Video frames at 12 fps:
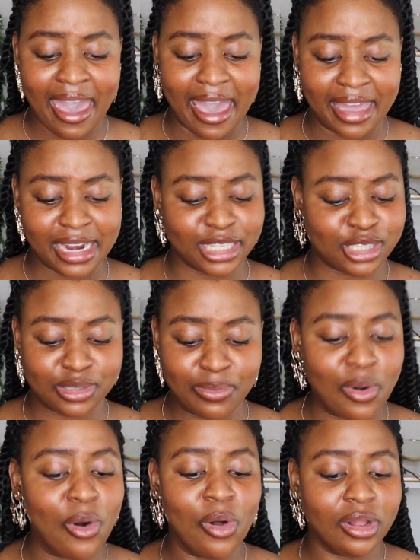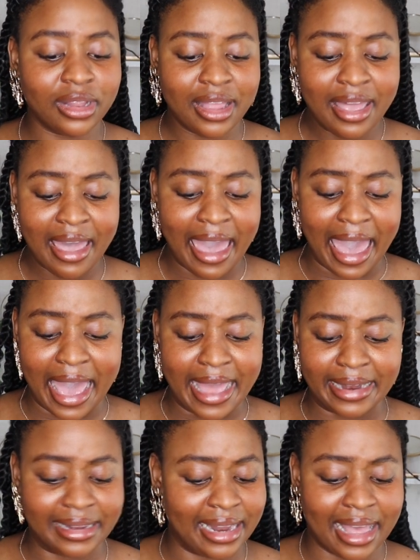and it's small
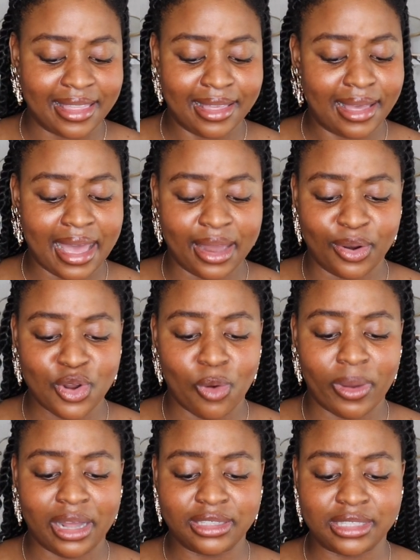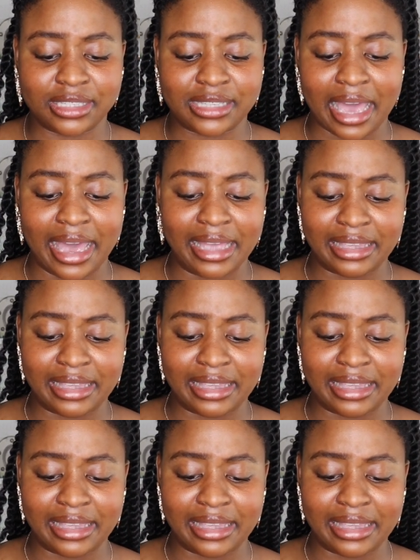and I don't know what else to say.